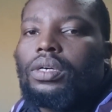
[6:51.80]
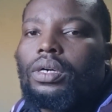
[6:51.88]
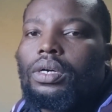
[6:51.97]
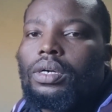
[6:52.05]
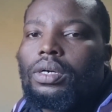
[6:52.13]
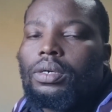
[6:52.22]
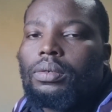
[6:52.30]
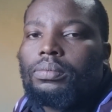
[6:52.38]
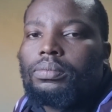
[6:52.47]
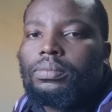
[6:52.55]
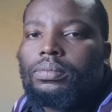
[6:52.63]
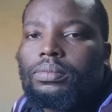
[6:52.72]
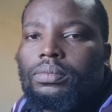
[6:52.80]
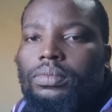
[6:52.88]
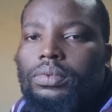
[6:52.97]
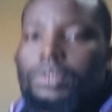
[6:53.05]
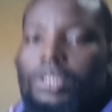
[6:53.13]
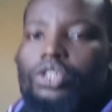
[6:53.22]

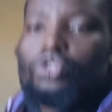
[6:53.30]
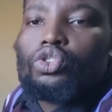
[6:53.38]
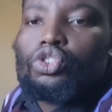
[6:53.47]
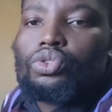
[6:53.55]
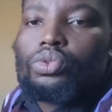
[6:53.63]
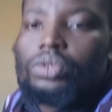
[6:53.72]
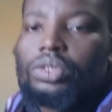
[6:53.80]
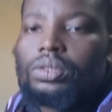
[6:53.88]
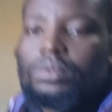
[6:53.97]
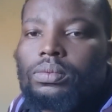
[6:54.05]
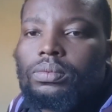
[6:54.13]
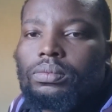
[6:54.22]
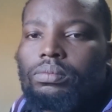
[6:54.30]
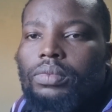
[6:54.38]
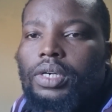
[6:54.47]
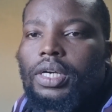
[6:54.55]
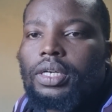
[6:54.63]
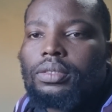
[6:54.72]
the new shoots,
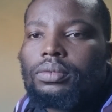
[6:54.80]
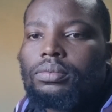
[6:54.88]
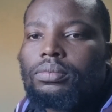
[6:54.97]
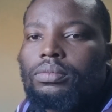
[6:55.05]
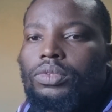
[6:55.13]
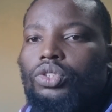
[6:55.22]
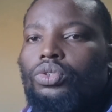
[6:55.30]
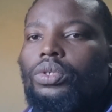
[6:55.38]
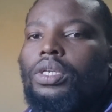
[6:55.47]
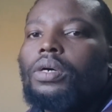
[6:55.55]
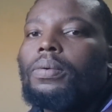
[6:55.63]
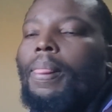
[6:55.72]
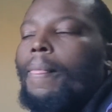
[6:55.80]
right? So now